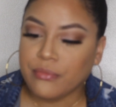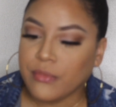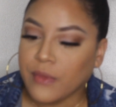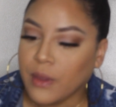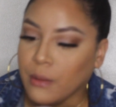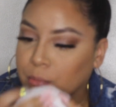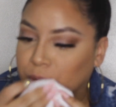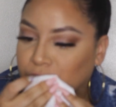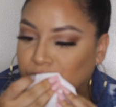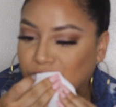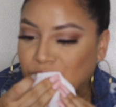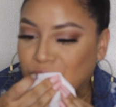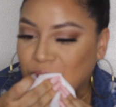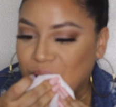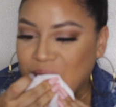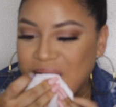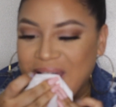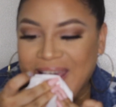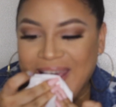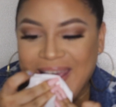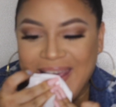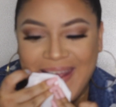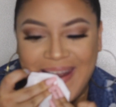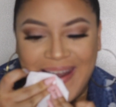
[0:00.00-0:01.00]
I'm going to go
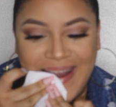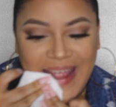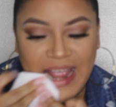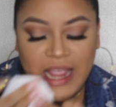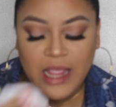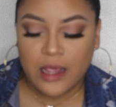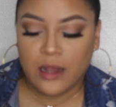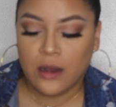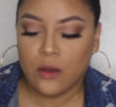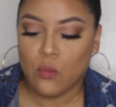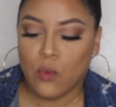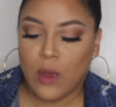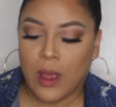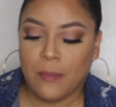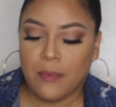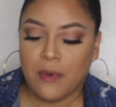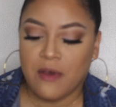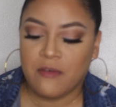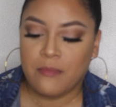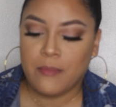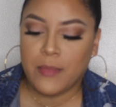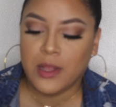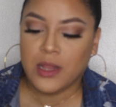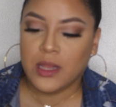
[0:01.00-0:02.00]
ahead and wipe
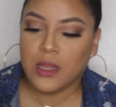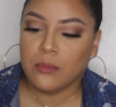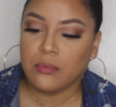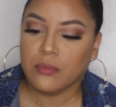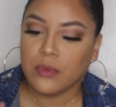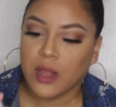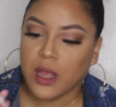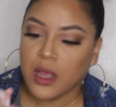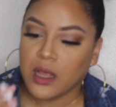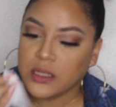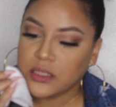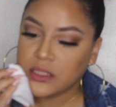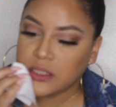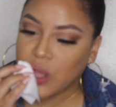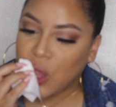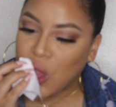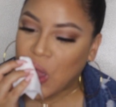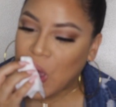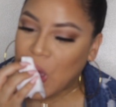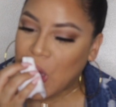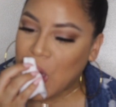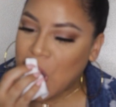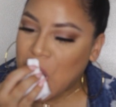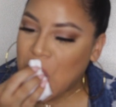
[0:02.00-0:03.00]
off my lip gloss.
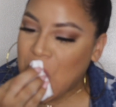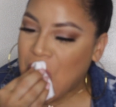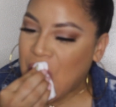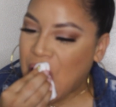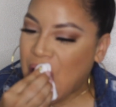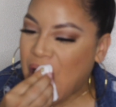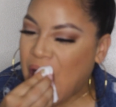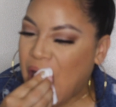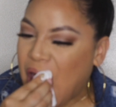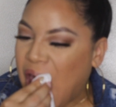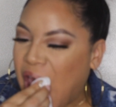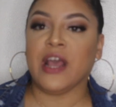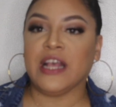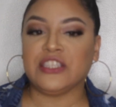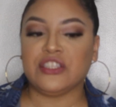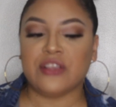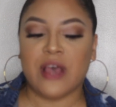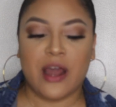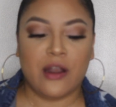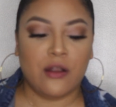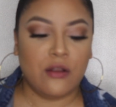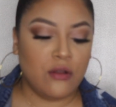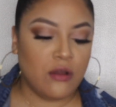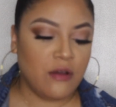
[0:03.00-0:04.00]
Okay, so
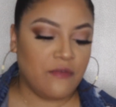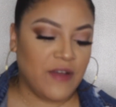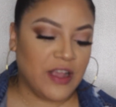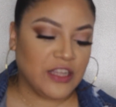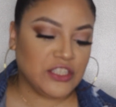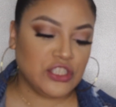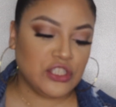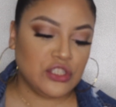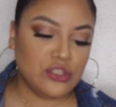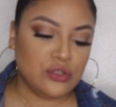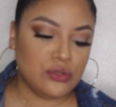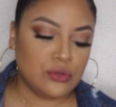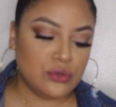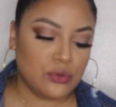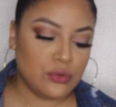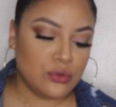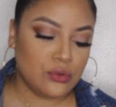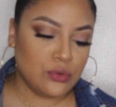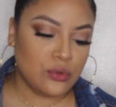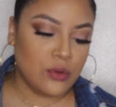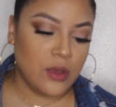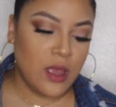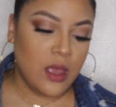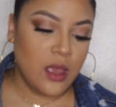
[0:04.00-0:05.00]
I don't know if I should
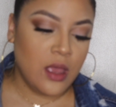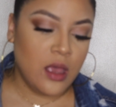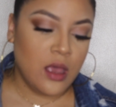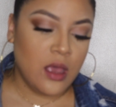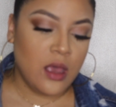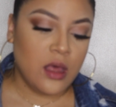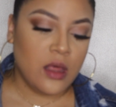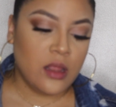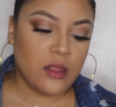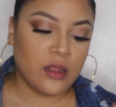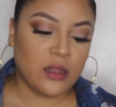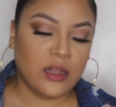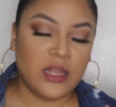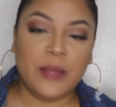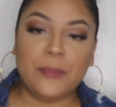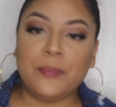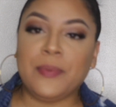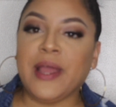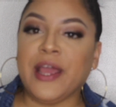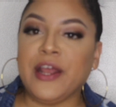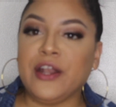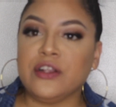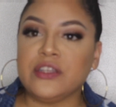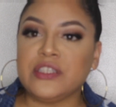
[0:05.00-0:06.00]
do the lip
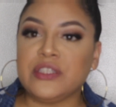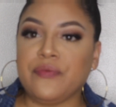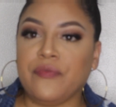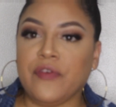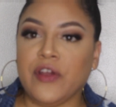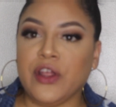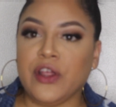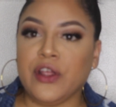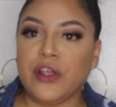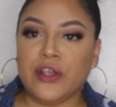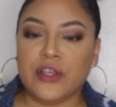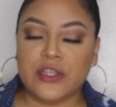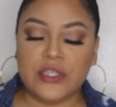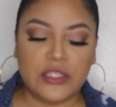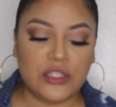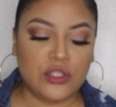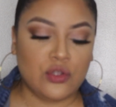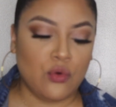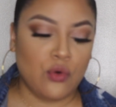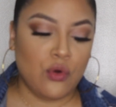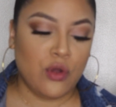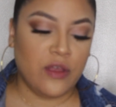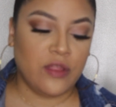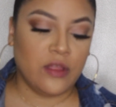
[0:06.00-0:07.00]
liners first
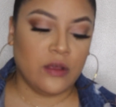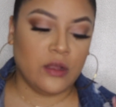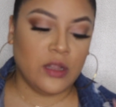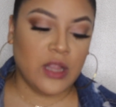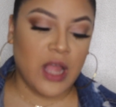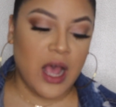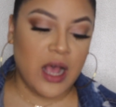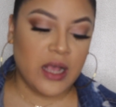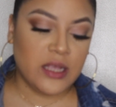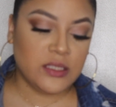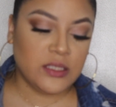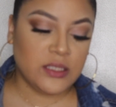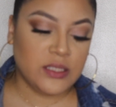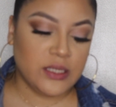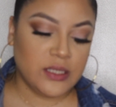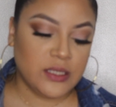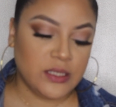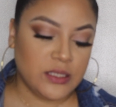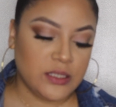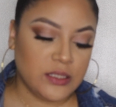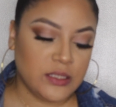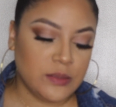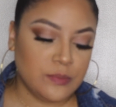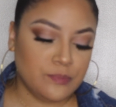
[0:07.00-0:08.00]
or the
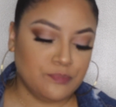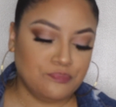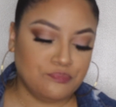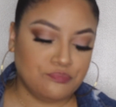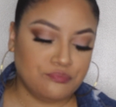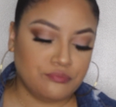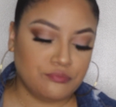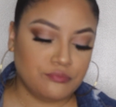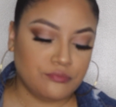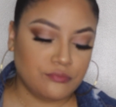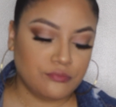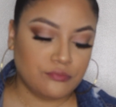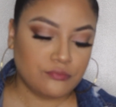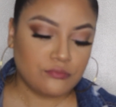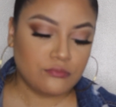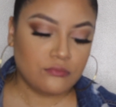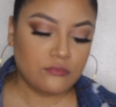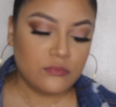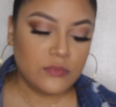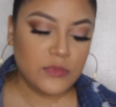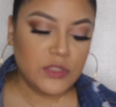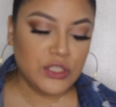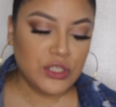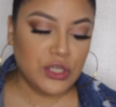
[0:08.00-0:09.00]
glosses
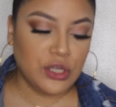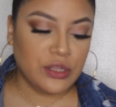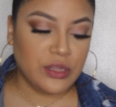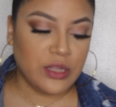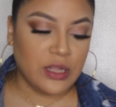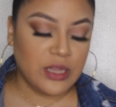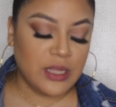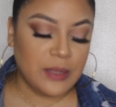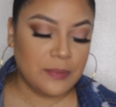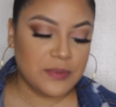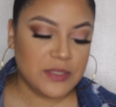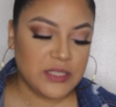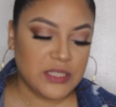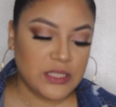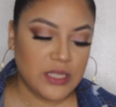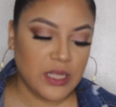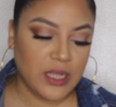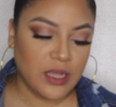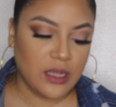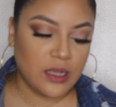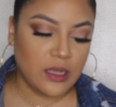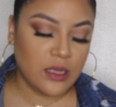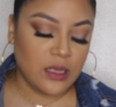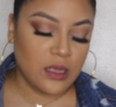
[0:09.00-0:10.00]
or the
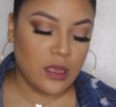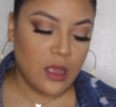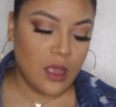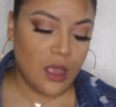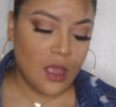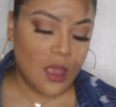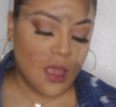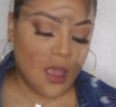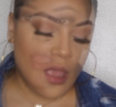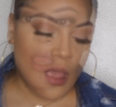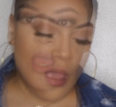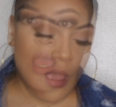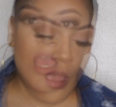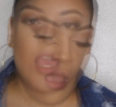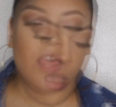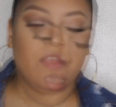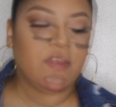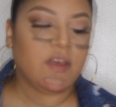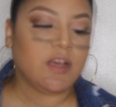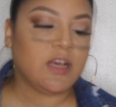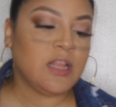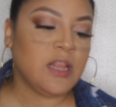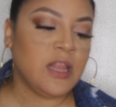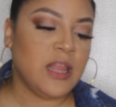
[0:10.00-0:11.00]
lipstick. In
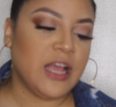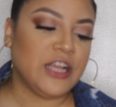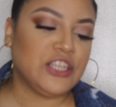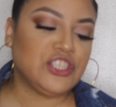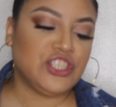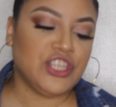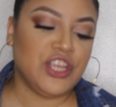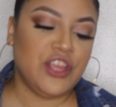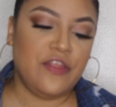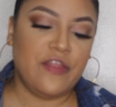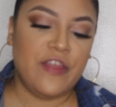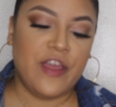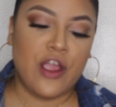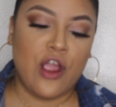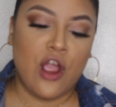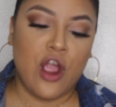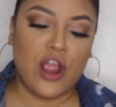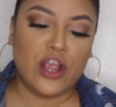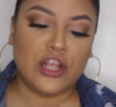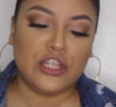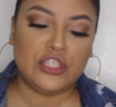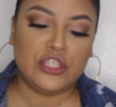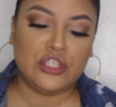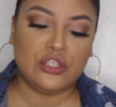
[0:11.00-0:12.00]
the collection, there
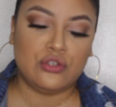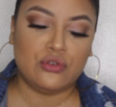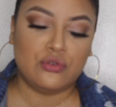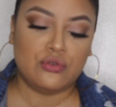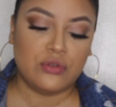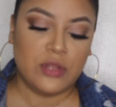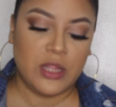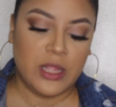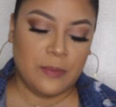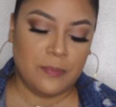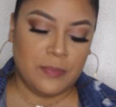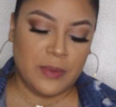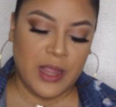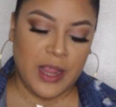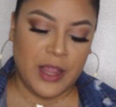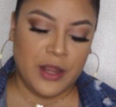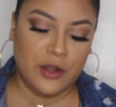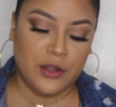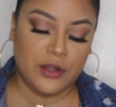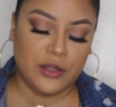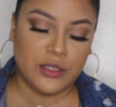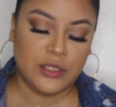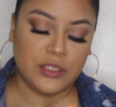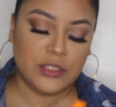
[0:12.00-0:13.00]
are 2 lip
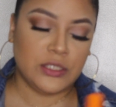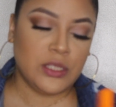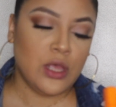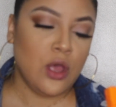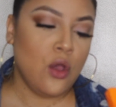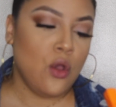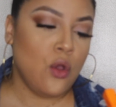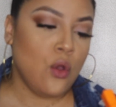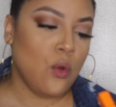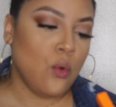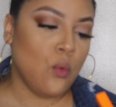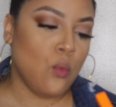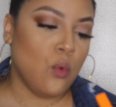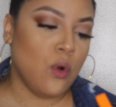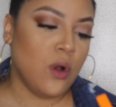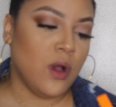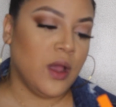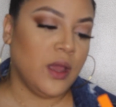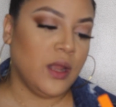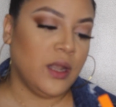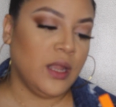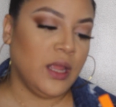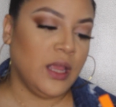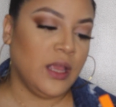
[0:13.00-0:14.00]
liners,
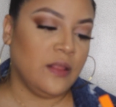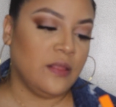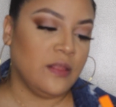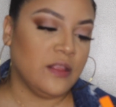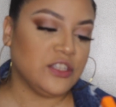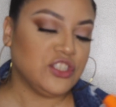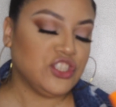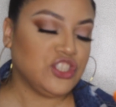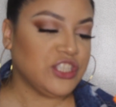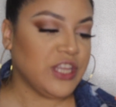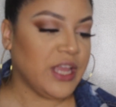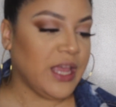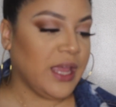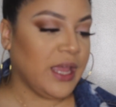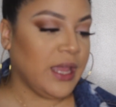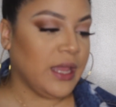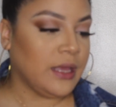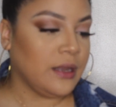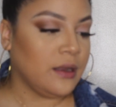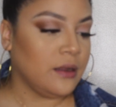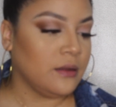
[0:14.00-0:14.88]
one in the shade